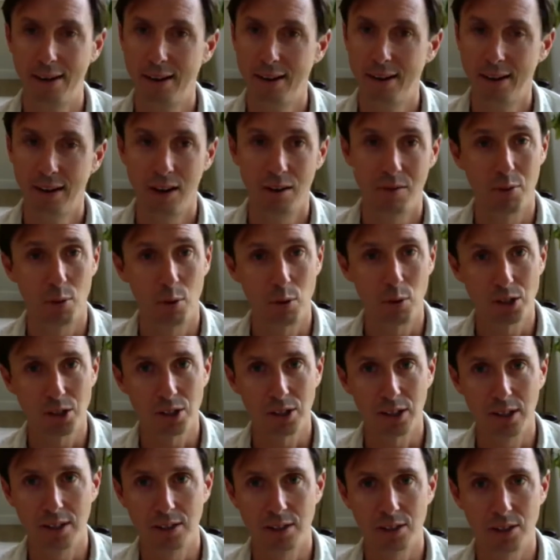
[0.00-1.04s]

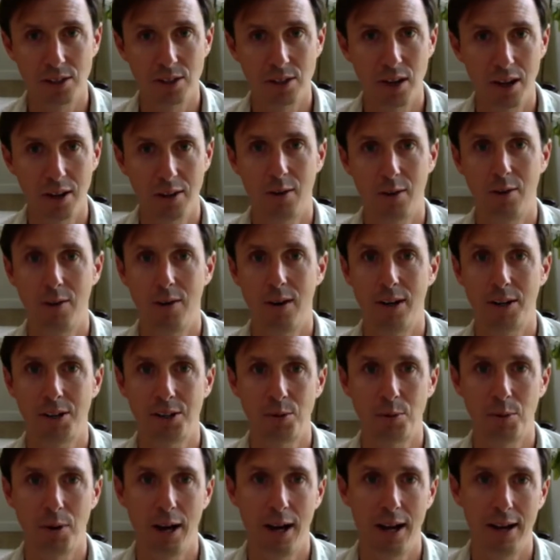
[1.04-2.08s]
unfortunately it's just not the
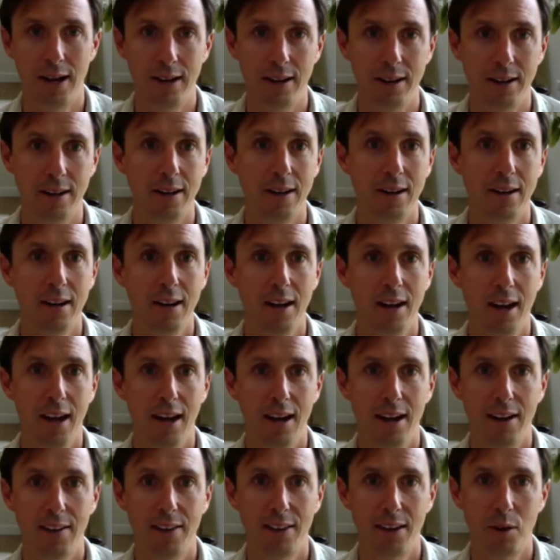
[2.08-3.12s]
direction we're headed.
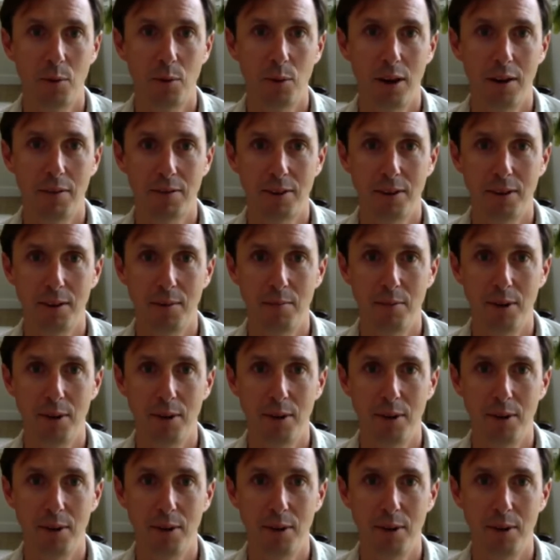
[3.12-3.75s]
And I think we have to,